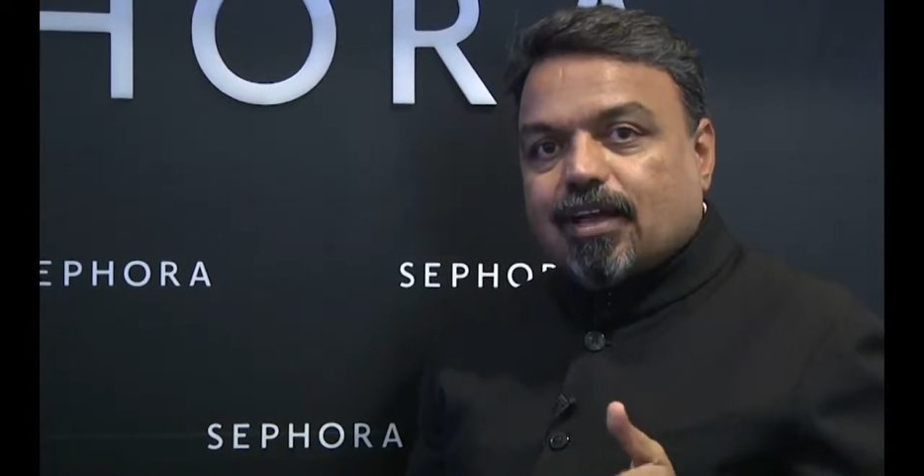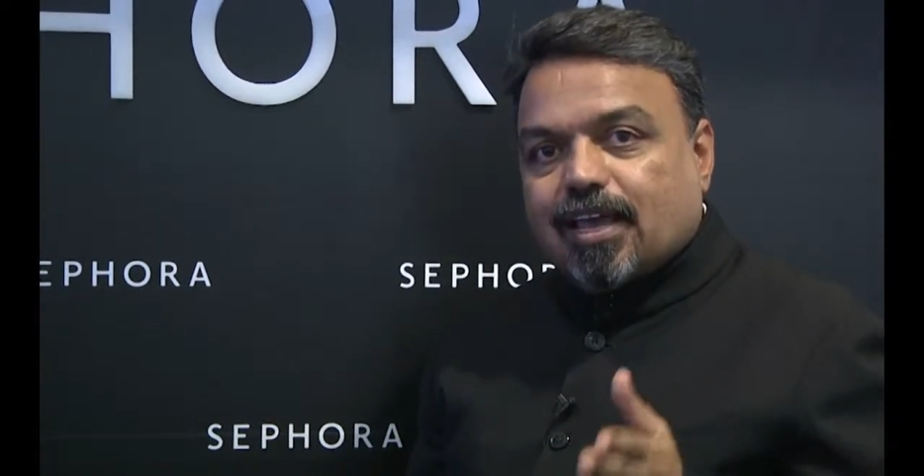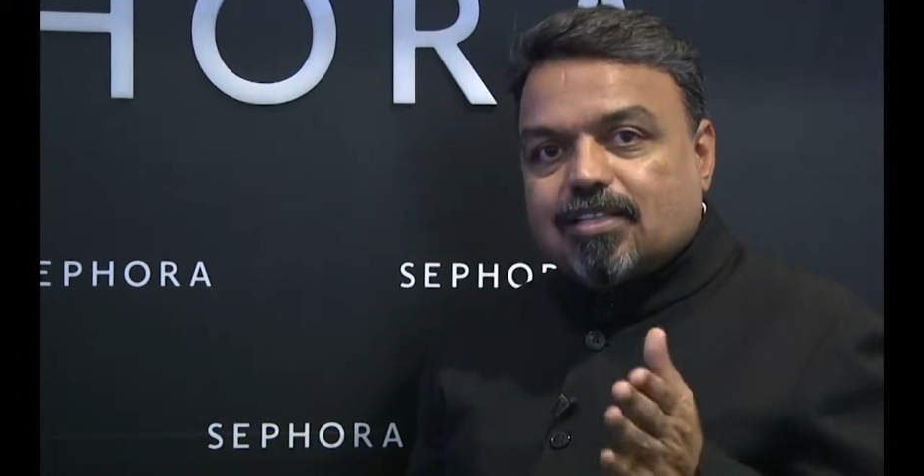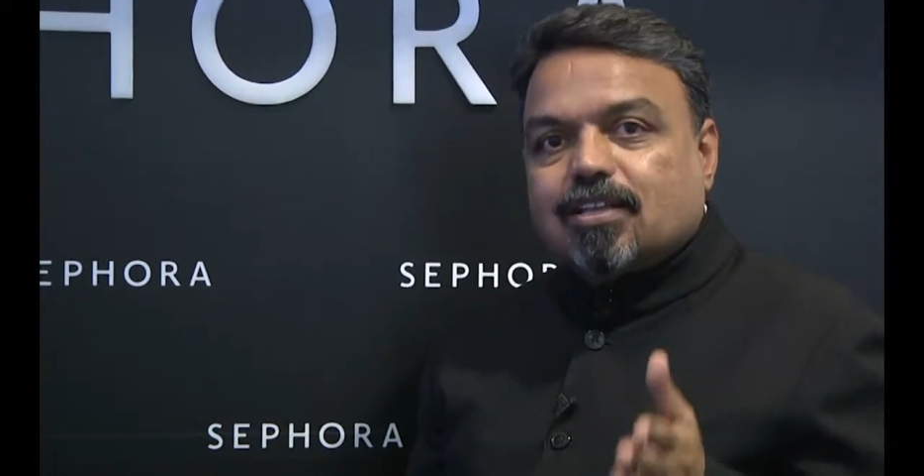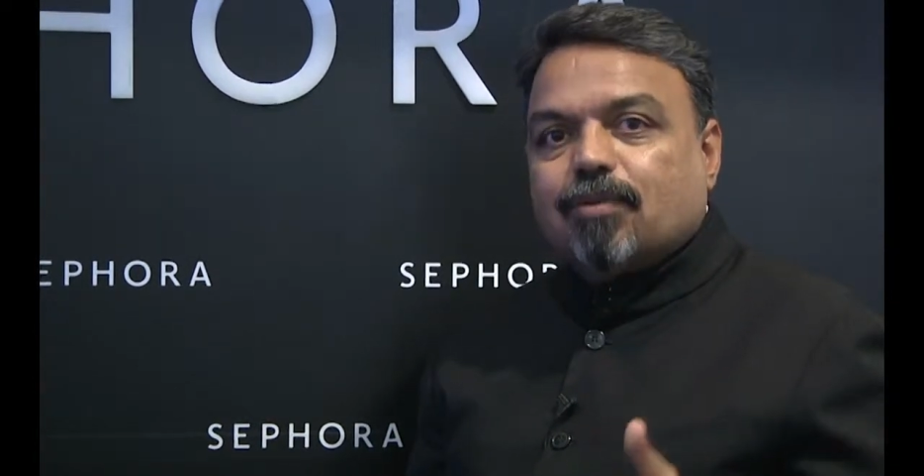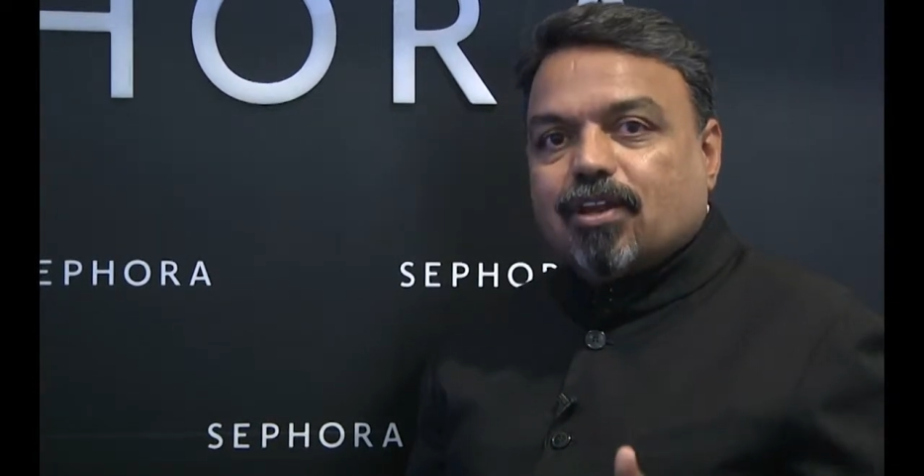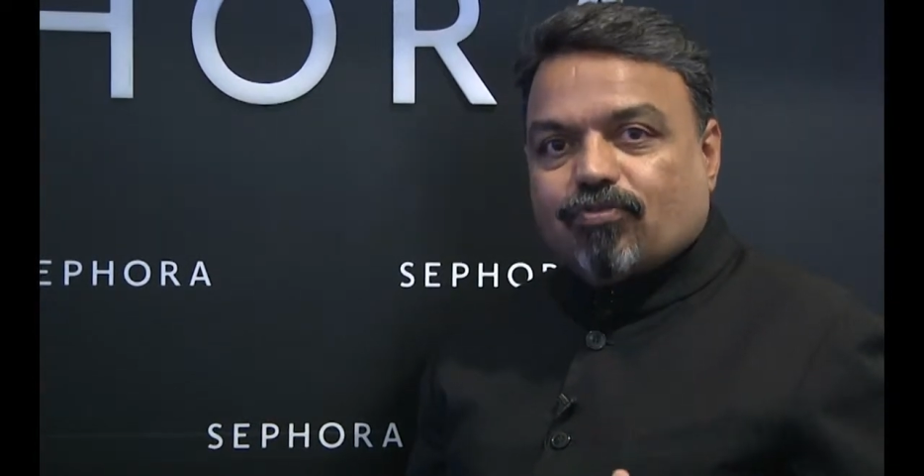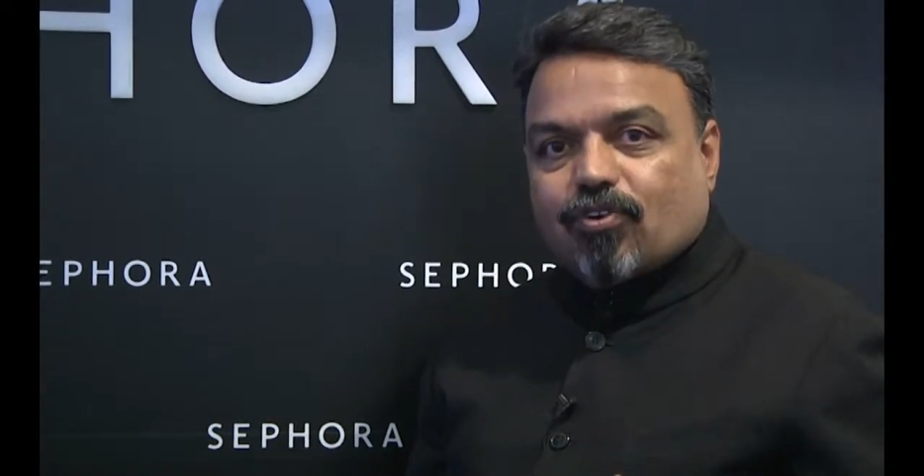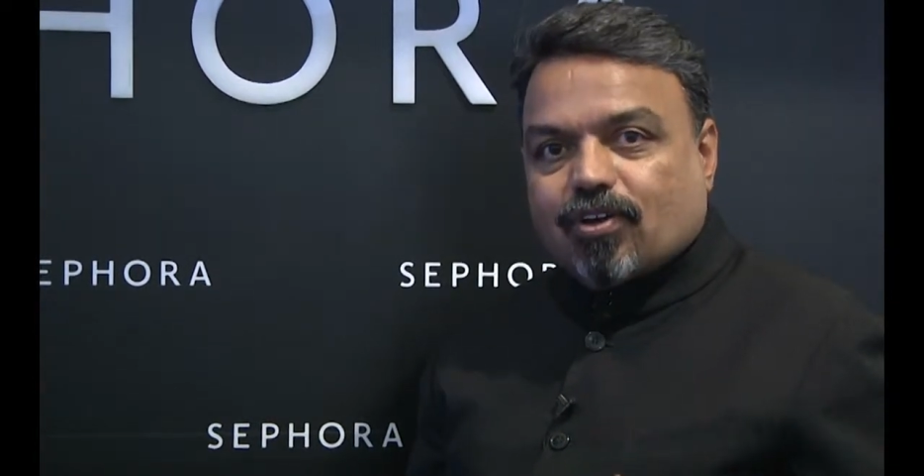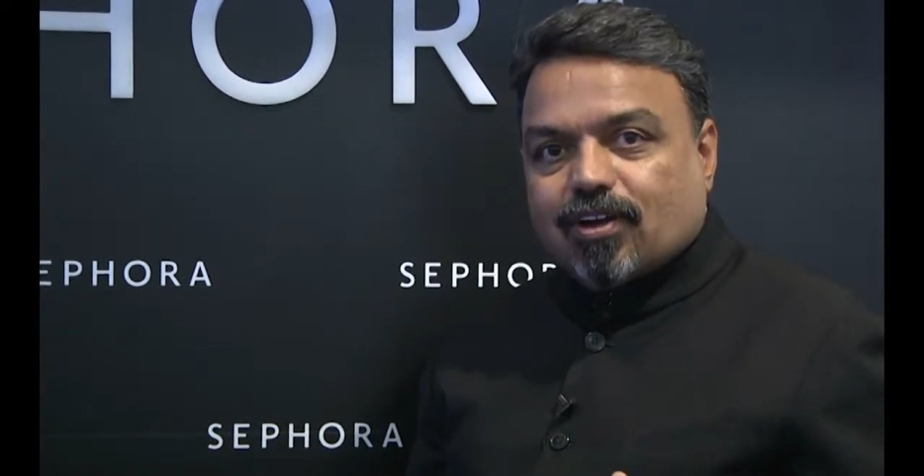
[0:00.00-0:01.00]
is the main
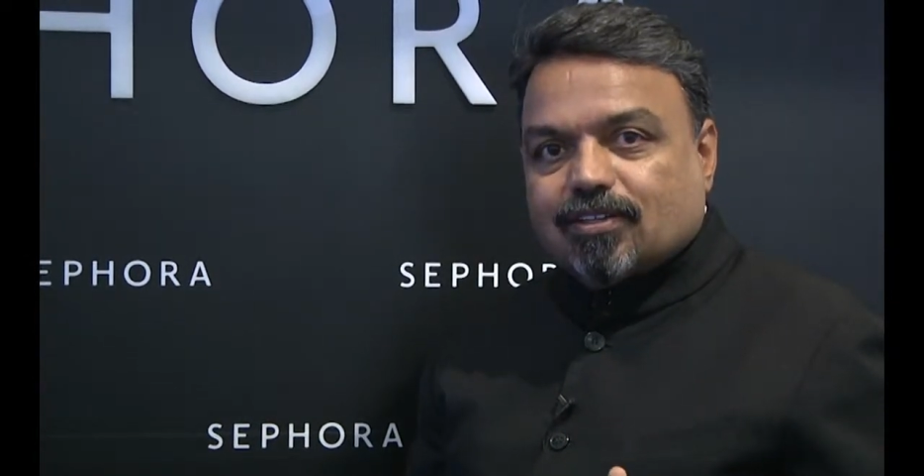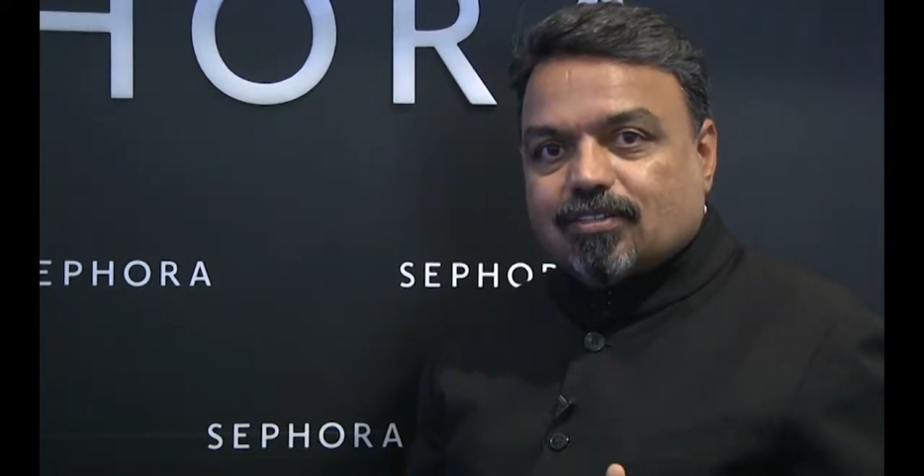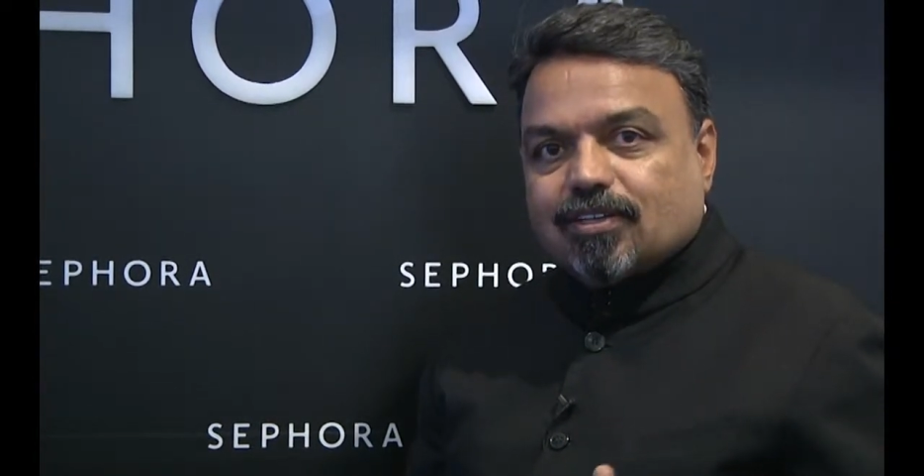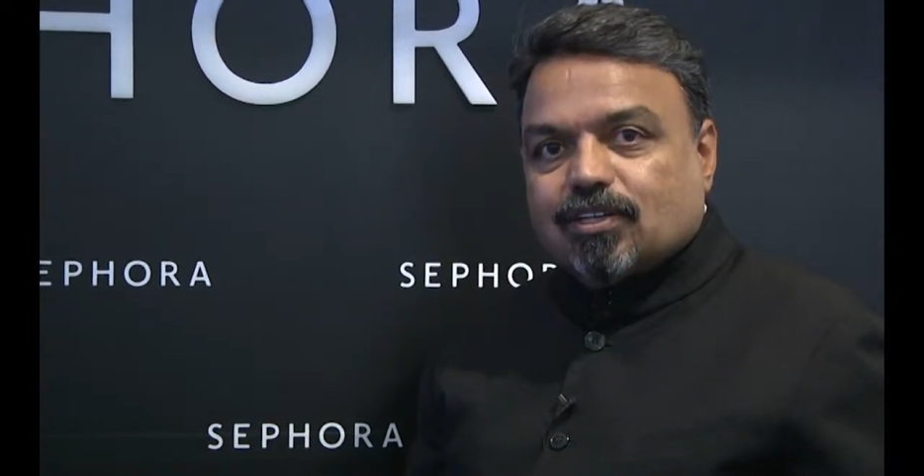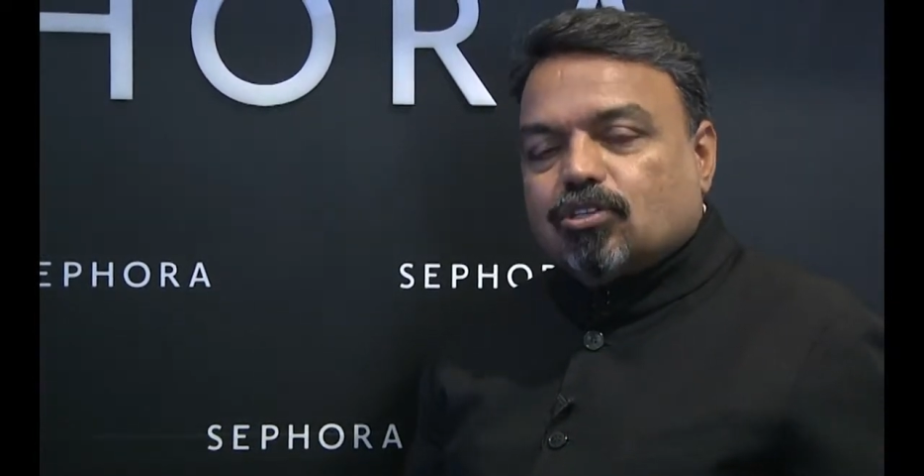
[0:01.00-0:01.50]
focus.